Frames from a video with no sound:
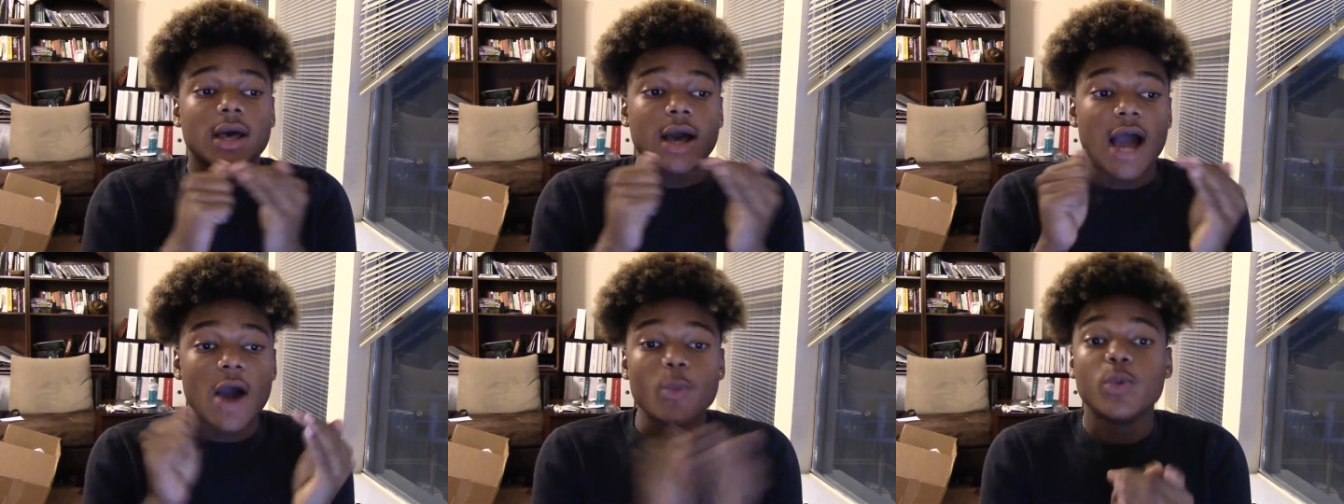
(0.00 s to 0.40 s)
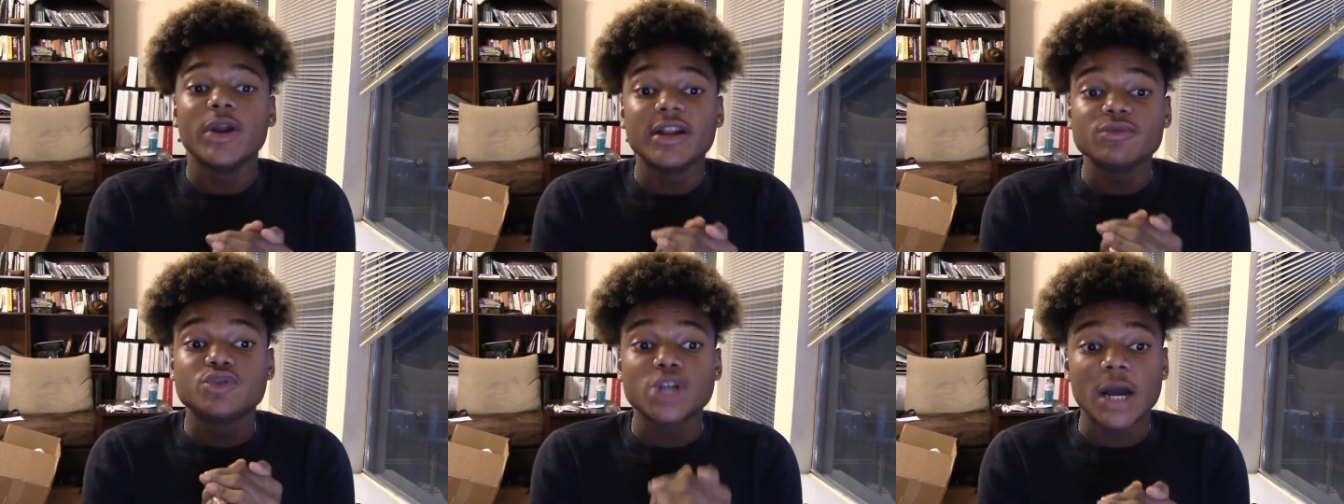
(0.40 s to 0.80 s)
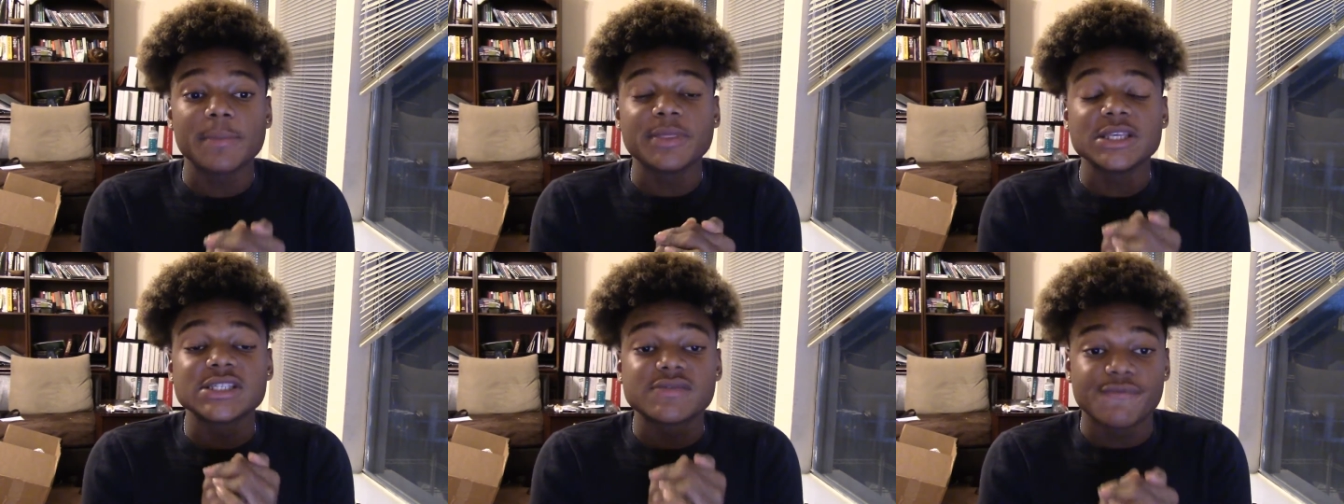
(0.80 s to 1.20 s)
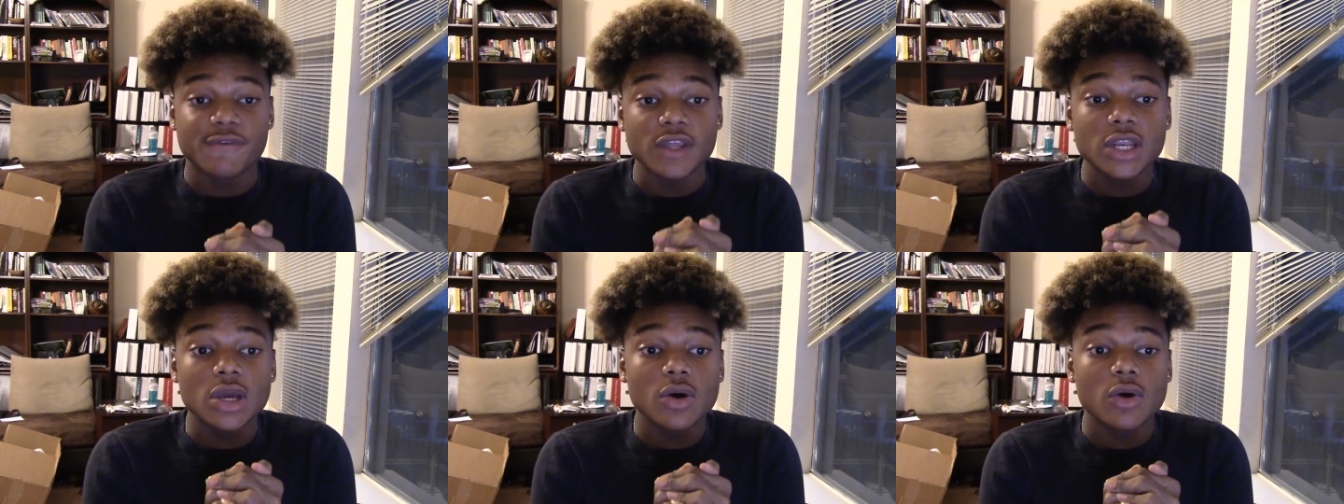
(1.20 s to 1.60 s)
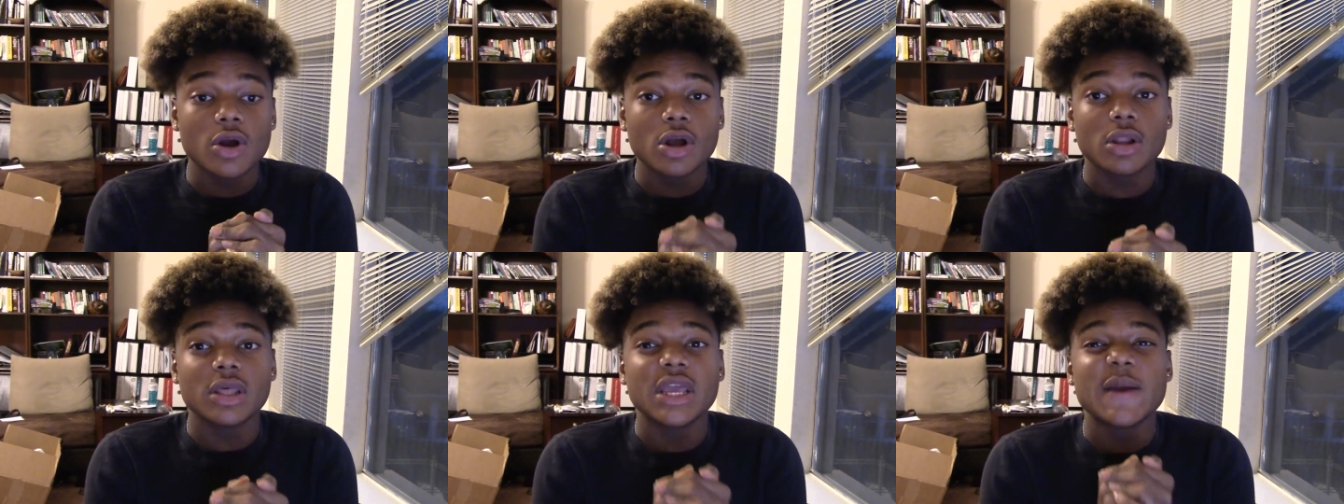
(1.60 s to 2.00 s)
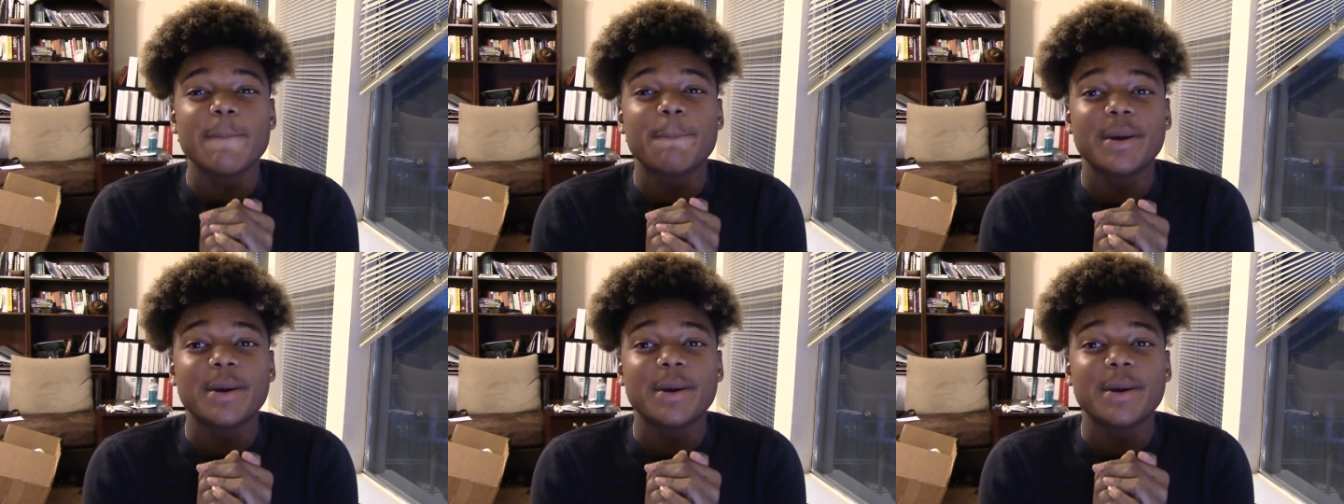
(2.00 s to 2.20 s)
I would have dropped this video earlier,